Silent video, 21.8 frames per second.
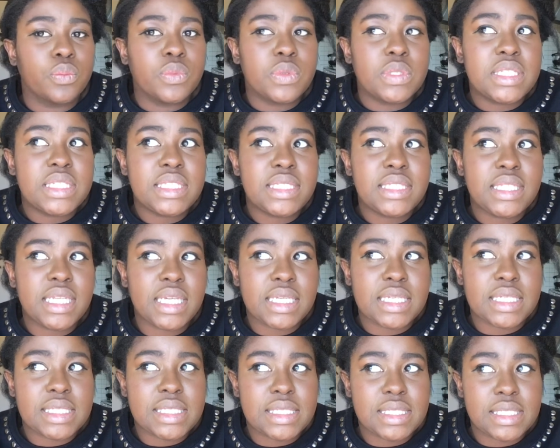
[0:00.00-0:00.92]

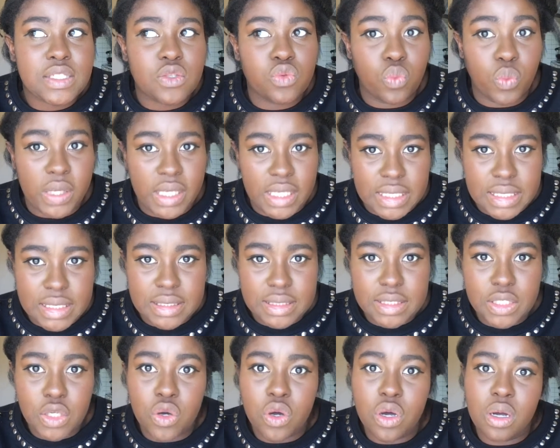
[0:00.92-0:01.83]
6 weeks,
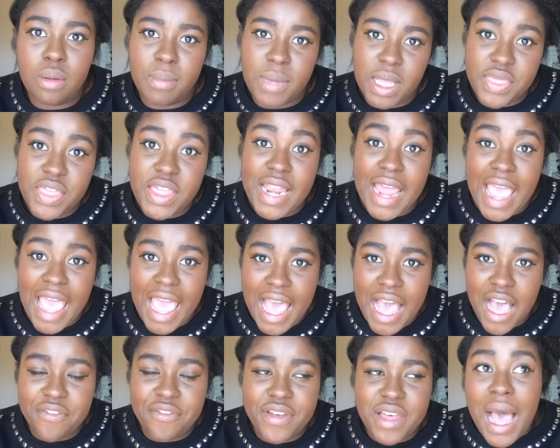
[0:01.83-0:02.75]
so a month and a
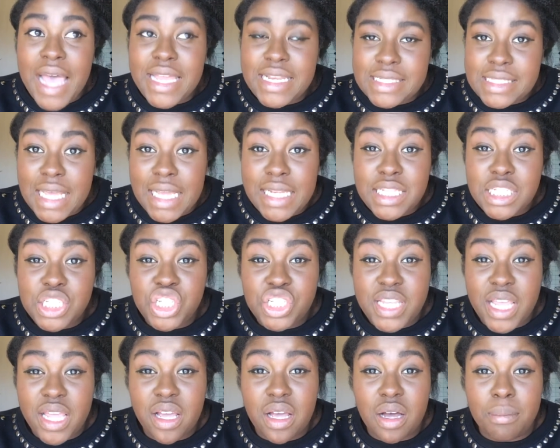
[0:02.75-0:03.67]
half. I decided to
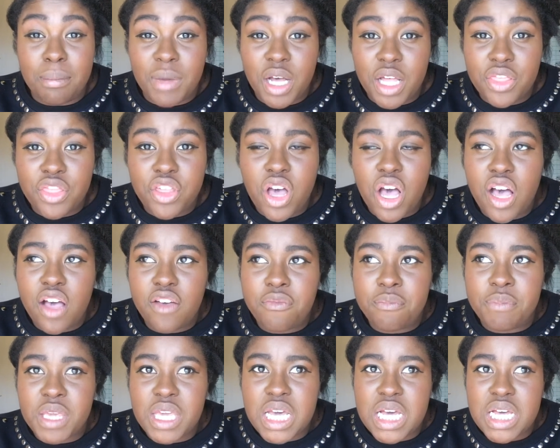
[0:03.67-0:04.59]
just take a month off
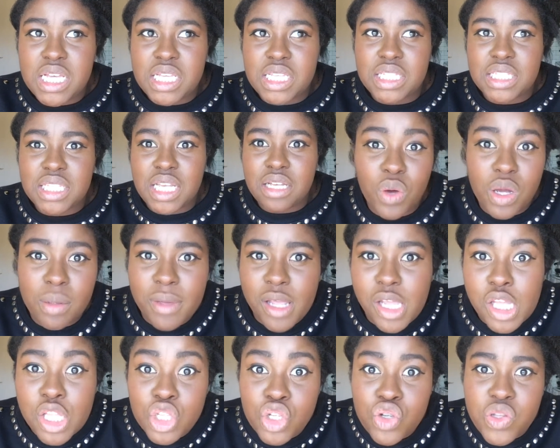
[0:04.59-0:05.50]
because what am I
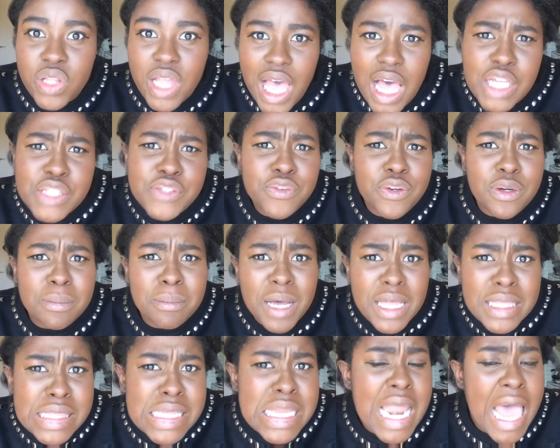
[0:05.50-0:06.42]
gonna do in the house for a
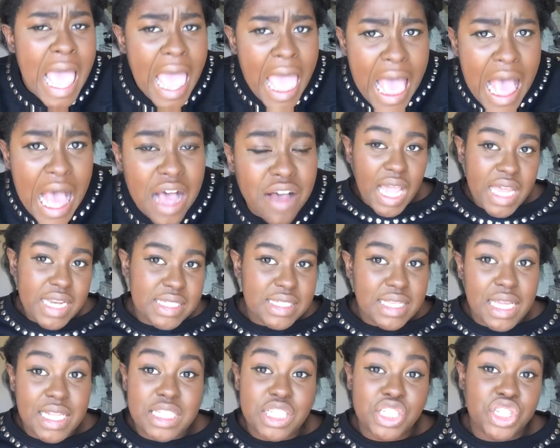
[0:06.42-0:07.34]
month and a half? I
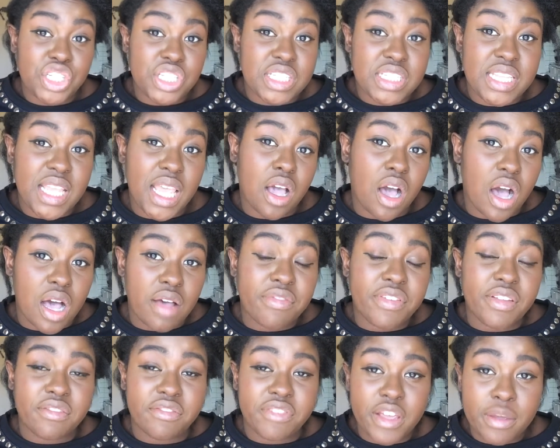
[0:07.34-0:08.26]
decided to just take
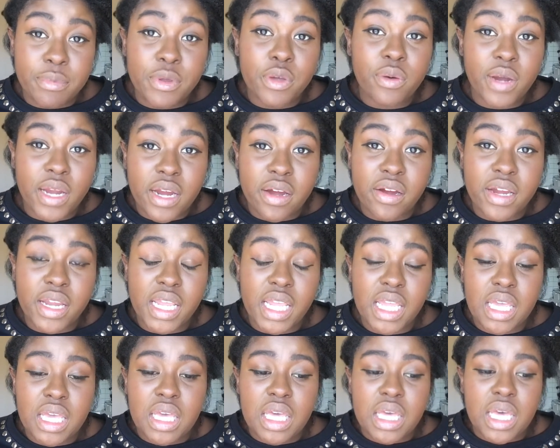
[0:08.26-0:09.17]
off in February.